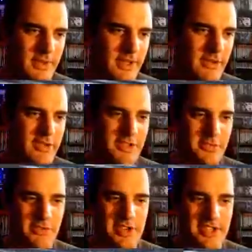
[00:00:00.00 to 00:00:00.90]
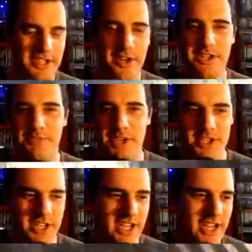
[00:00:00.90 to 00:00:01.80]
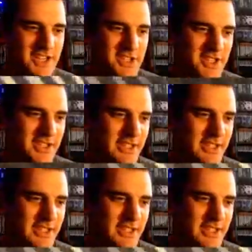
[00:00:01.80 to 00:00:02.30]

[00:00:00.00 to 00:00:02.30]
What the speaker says: There is some crazy car smashing action.